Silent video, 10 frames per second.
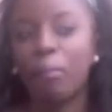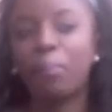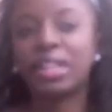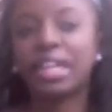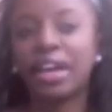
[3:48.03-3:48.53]

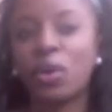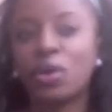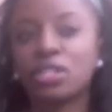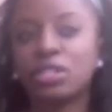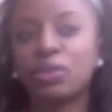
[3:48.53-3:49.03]
But then I
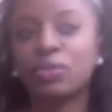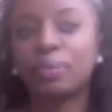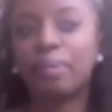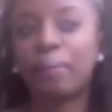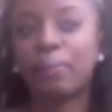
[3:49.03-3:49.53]
also
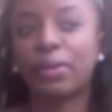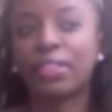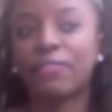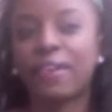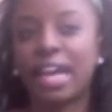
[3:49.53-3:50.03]
remember
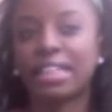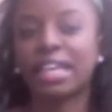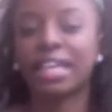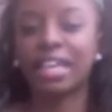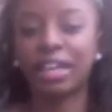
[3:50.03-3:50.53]
the fact
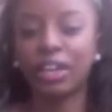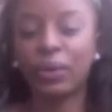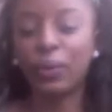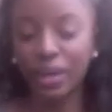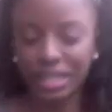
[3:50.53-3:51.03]
that
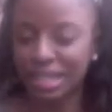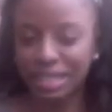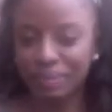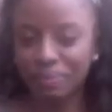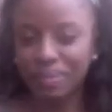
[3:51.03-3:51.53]

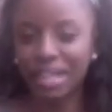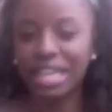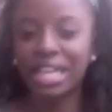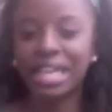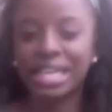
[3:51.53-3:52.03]
Kourtney
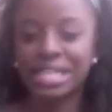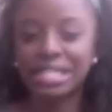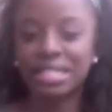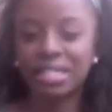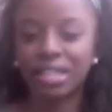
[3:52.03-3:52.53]

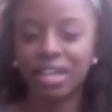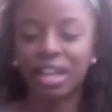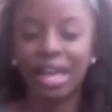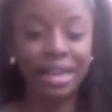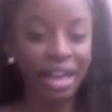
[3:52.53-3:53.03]
is
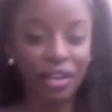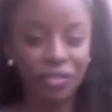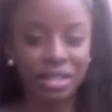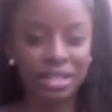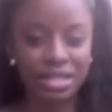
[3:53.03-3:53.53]
an
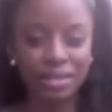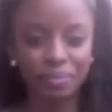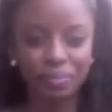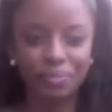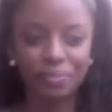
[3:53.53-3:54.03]
Aries,
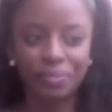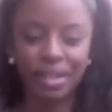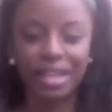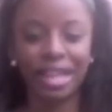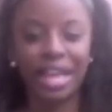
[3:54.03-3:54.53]

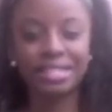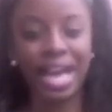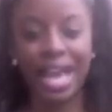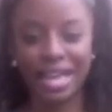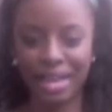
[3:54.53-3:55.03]
as
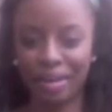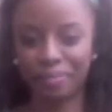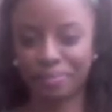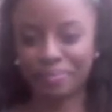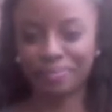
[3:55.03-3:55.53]
I am.
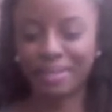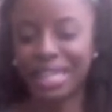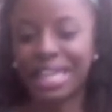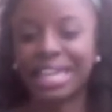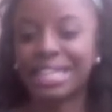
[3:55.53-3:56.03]

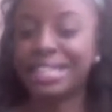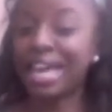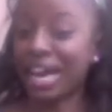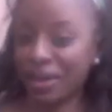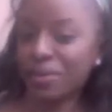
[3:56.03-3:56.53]

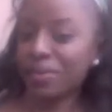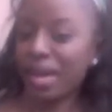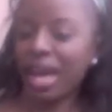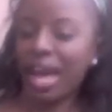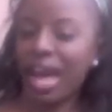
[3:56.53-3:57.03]
Now,
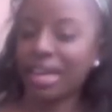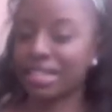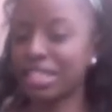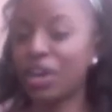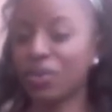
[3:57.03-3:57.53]
I
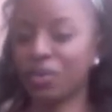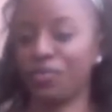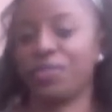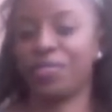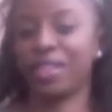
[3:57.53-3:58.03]
could tell you a
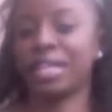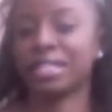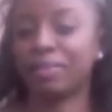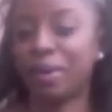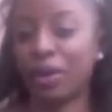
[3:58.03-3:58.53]
few
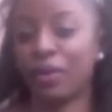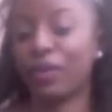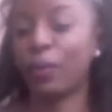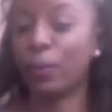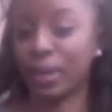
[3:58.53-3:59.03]
things about
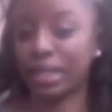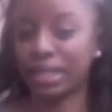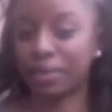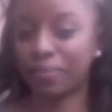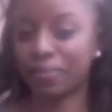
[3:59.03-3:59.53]
Kourtney.